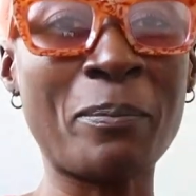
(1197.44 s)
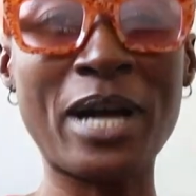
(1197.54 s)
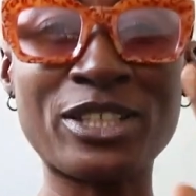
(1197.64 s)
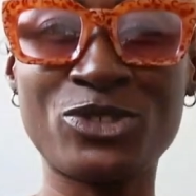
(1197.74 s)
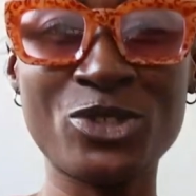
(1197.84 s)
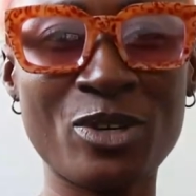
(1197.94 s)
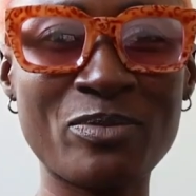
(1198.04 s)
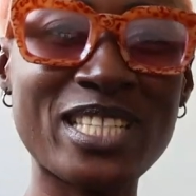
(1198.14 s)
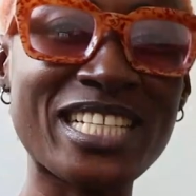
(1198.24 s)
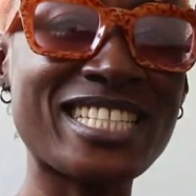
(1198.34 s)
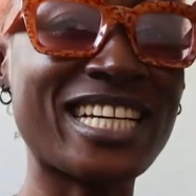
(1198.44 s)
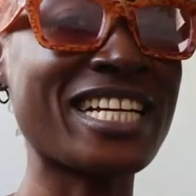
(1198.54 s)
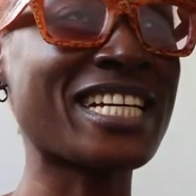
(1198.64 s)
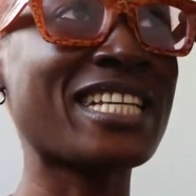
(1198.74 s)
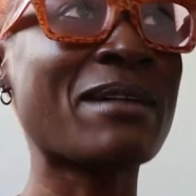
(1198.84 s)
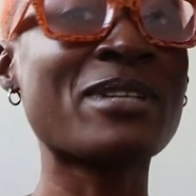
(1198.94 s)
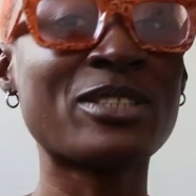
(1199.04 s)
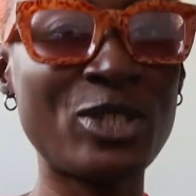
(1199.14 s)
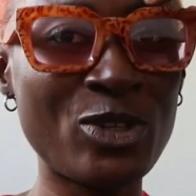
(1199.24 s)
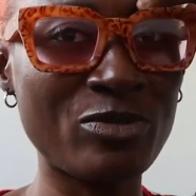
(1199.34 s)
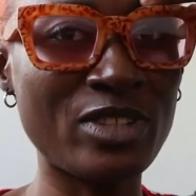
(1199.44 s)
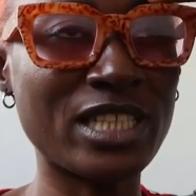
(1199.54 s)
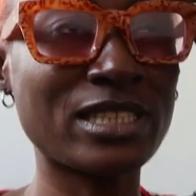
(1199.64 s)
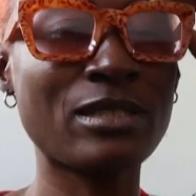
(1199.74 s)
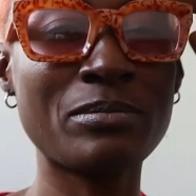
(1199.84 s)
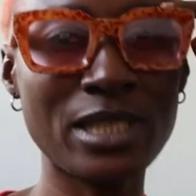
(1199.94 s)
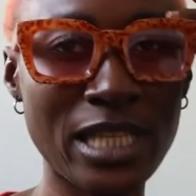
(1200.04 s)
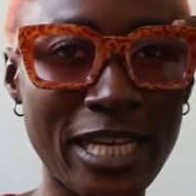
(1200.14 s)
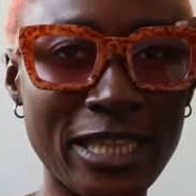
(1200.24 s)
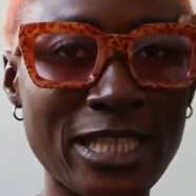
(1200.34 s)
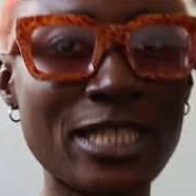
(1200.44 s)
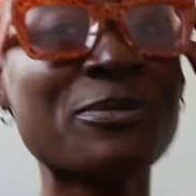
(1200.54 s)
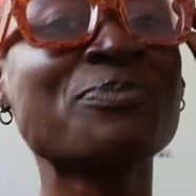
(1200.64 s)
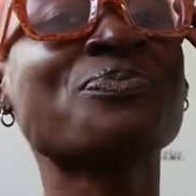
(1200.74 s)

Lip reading: pass through some stages and exams and all of that, something like that.